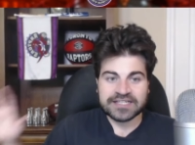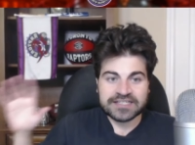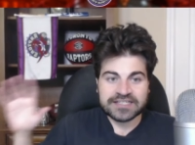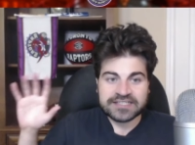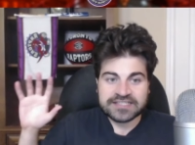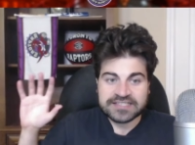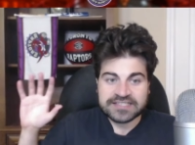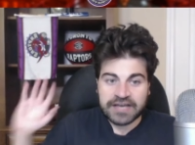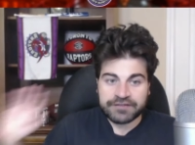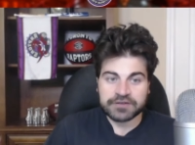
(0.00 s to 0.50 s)

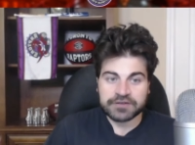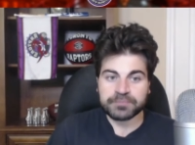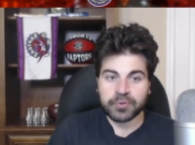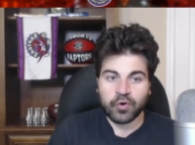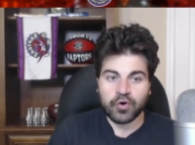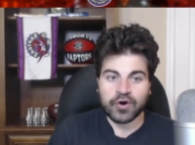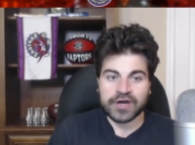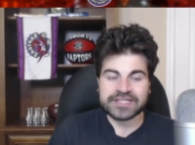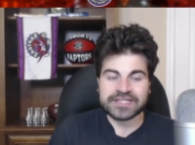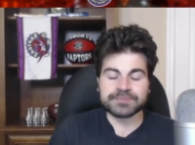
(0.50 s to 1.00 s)
seven
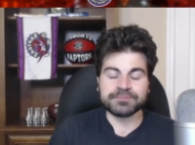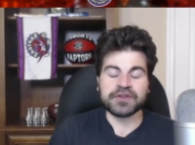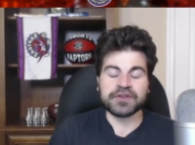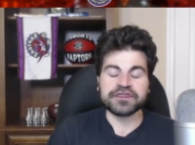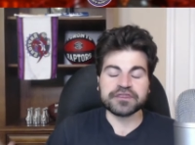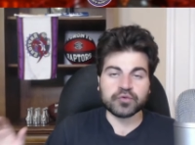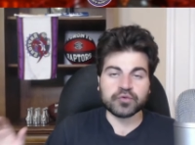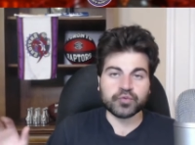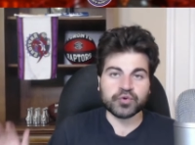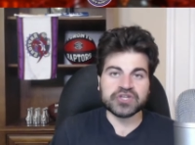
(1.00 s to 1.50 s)
points, but
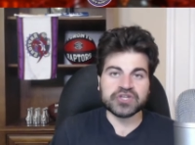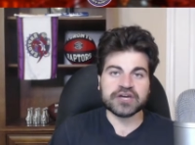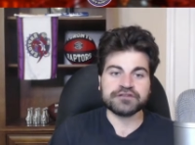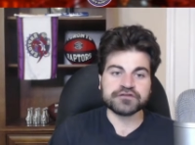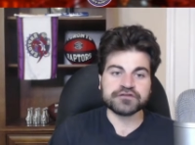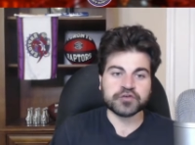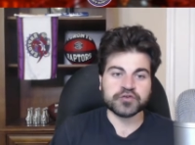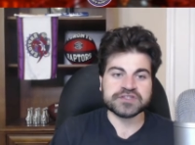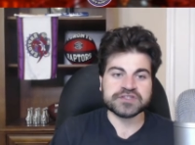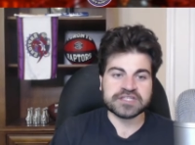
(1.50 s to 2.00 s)
three of
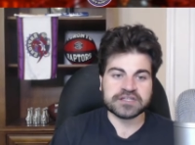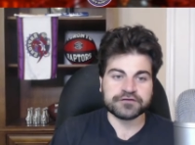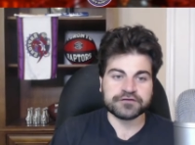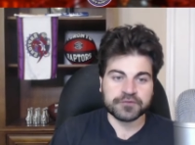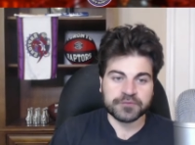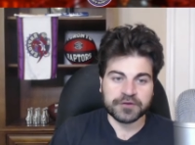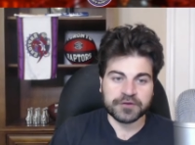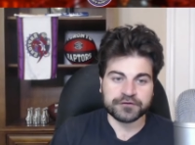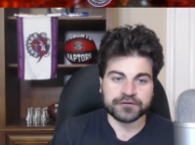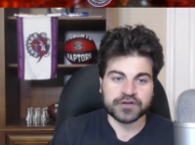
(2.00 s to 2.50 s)
13
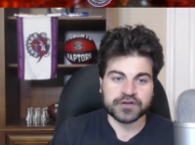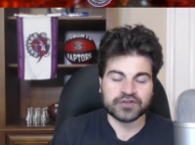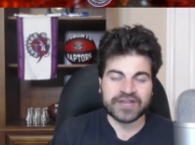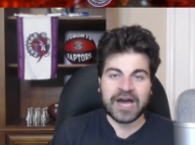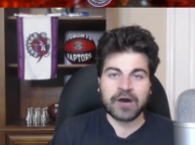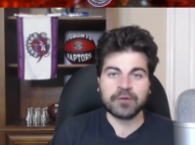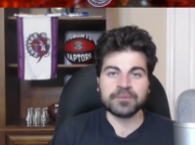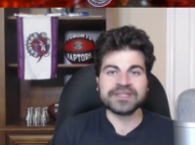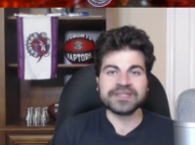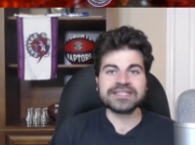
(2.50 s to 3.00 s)
from the field.
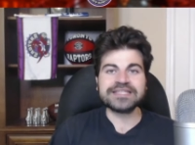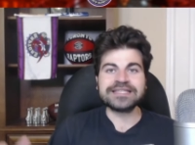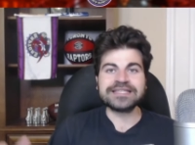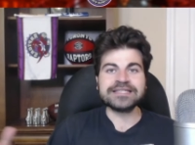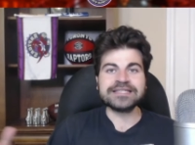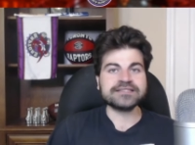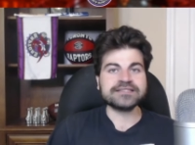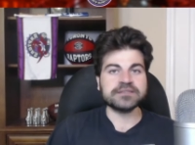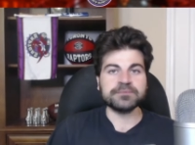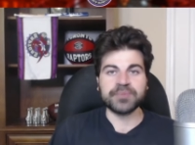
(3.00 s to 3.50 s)
How many
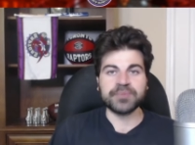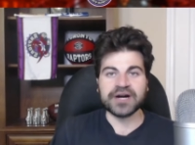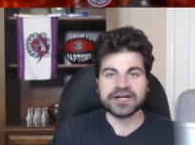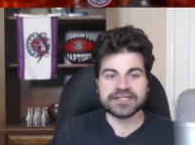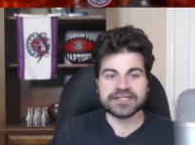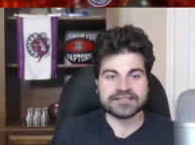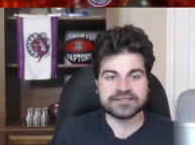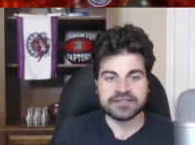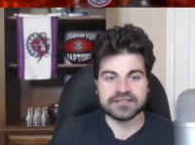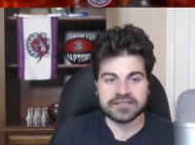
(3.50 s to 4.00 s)
easy
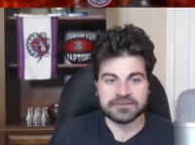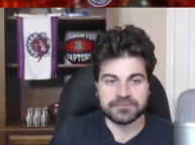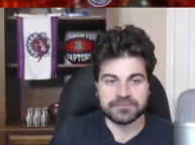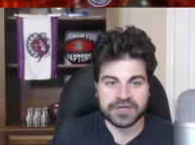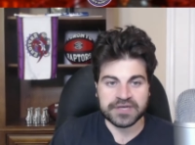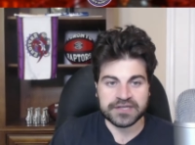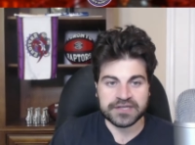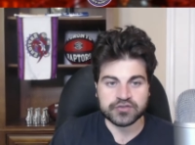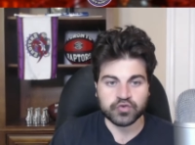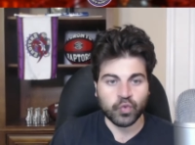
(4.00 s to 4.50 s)
buckets did he
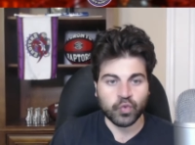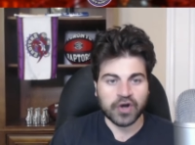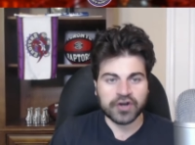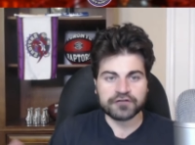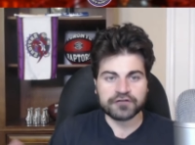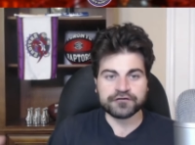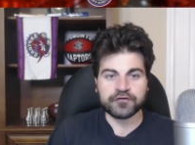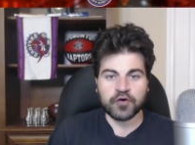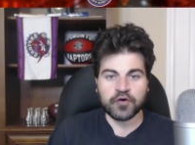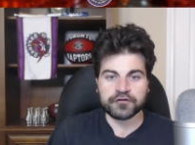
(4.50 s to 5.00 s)
miss? One
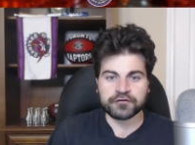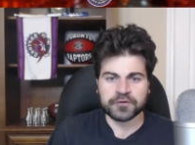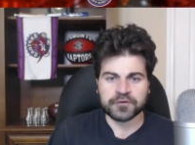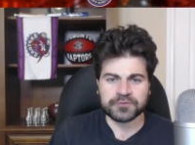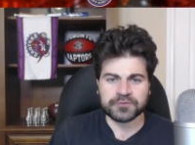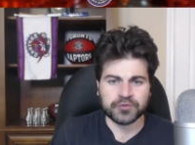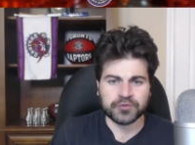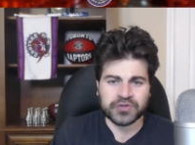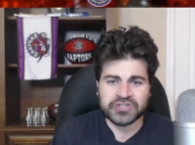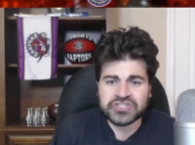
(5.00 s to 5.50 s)
of four from
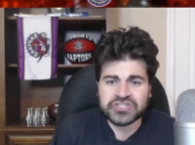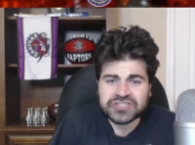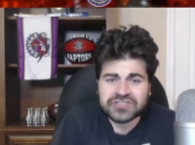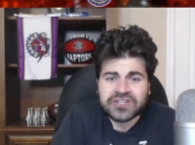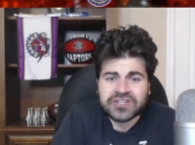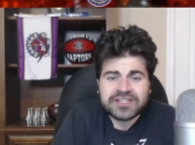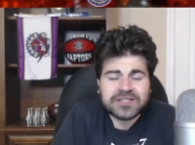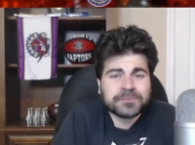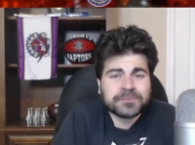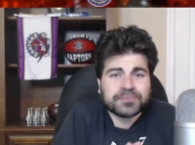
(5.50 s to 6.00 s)
three. Just
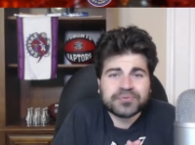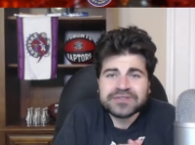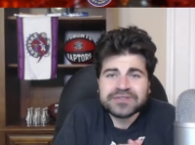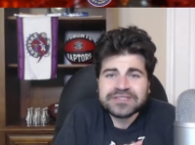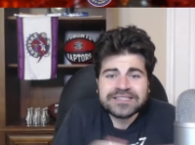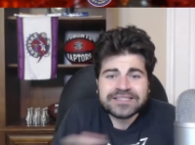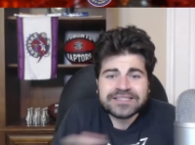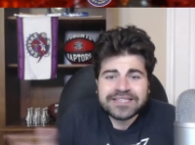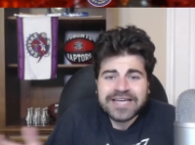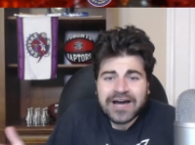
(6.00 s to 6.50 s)
looked
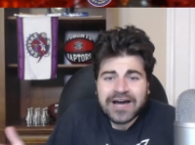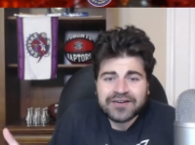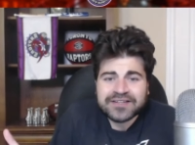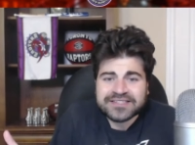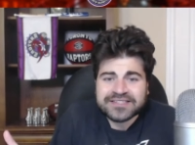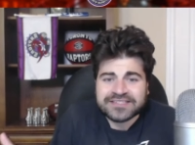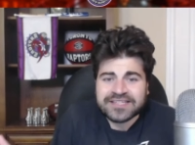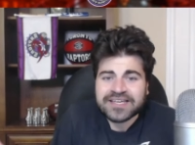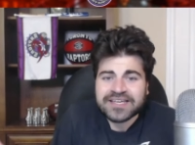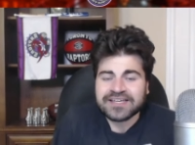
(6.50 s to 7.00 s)
completely out of
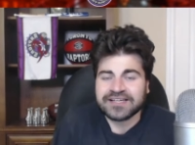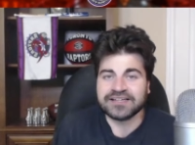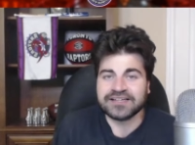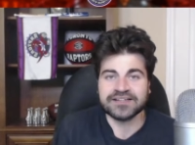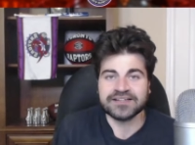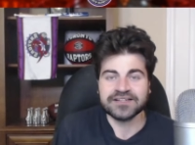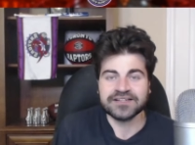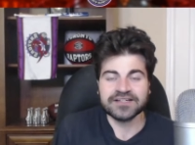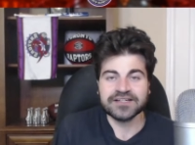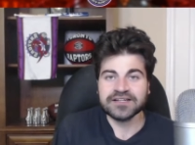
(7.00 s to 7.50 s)
sync.
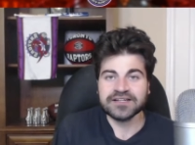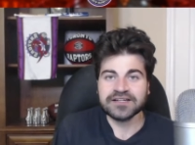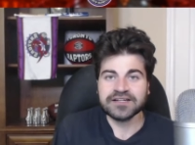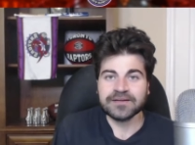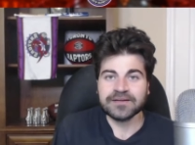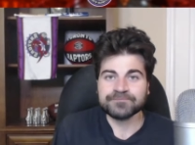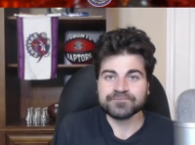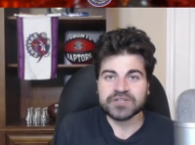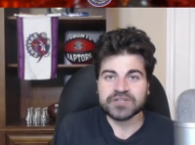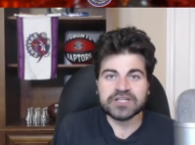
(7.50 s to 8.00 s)

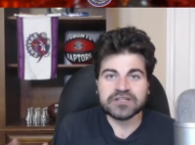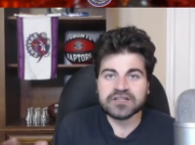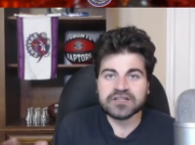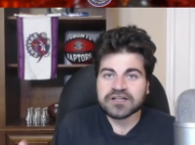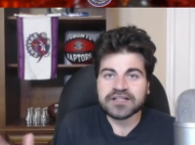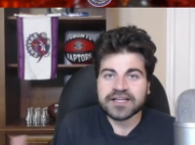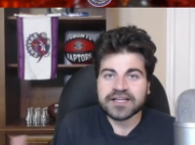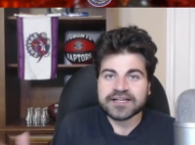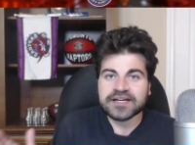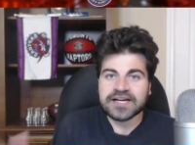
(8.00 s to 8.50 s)
He
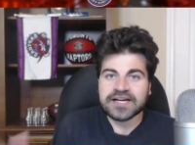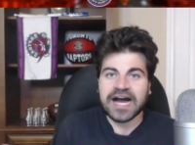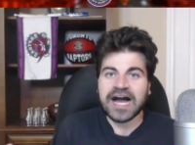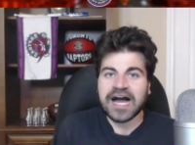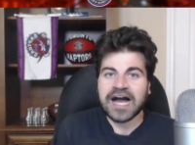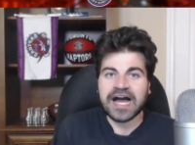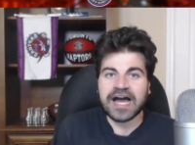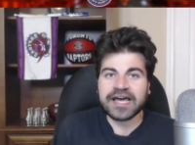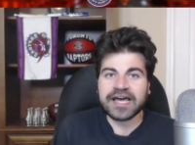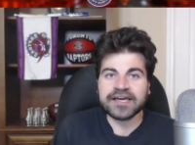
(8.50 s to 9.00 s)
looked like a
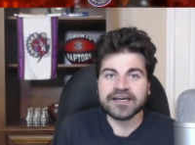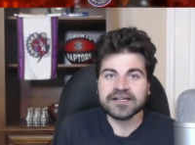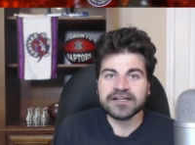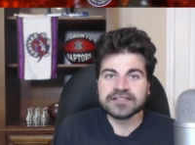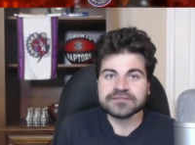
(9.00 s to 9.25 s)
guy